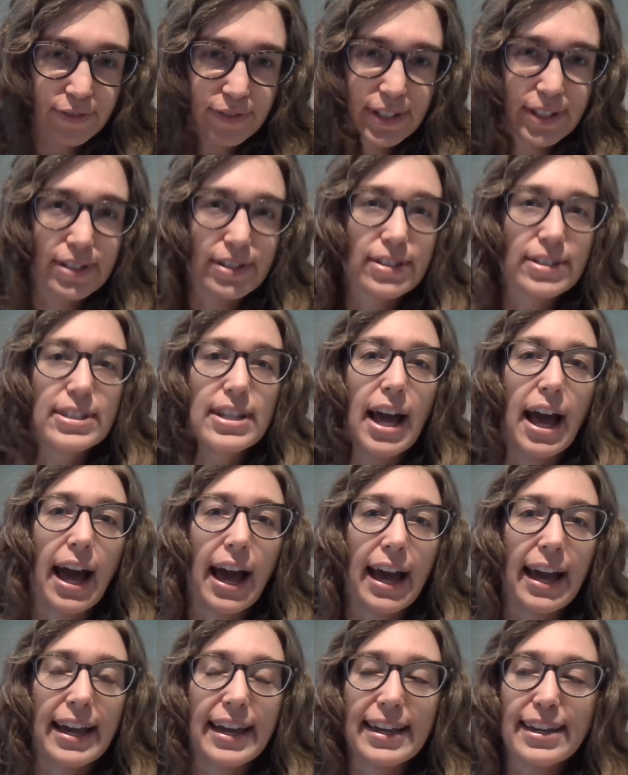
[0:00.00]
Feels,
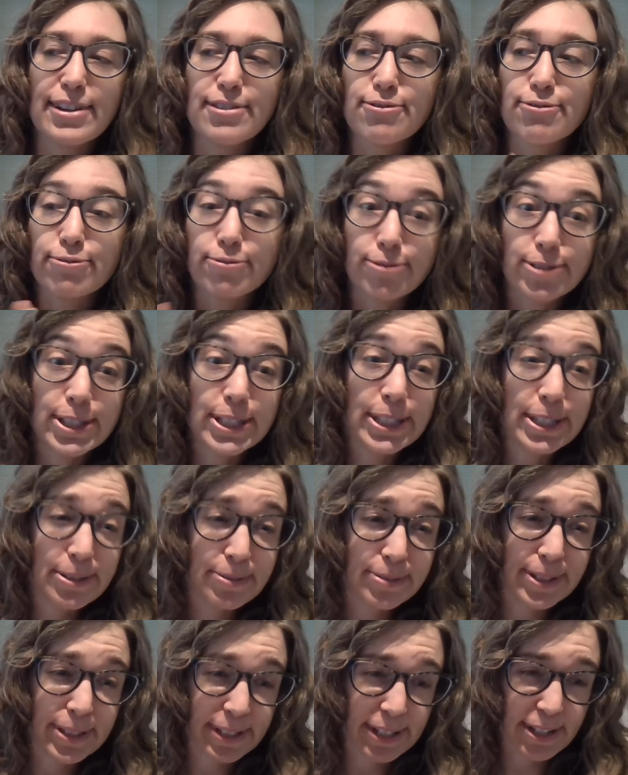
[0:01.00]
I really,
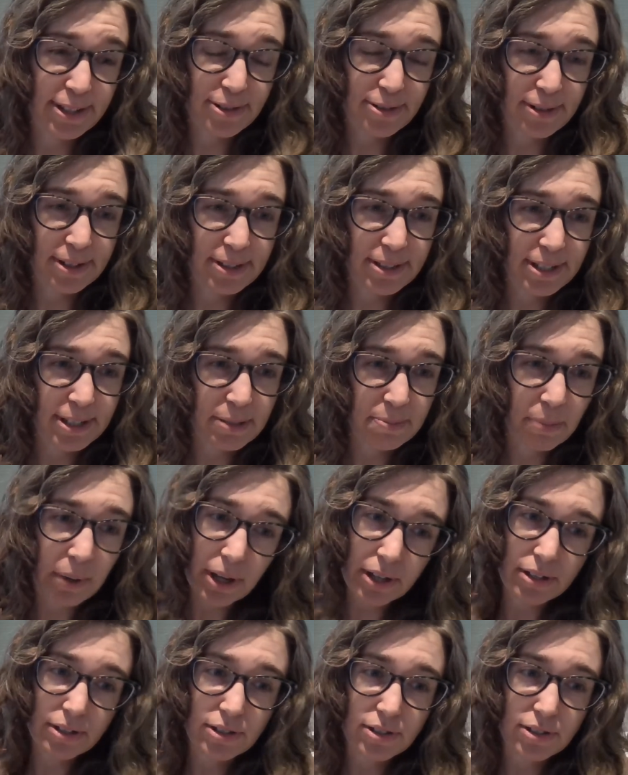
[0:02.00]
really enjoyed this book.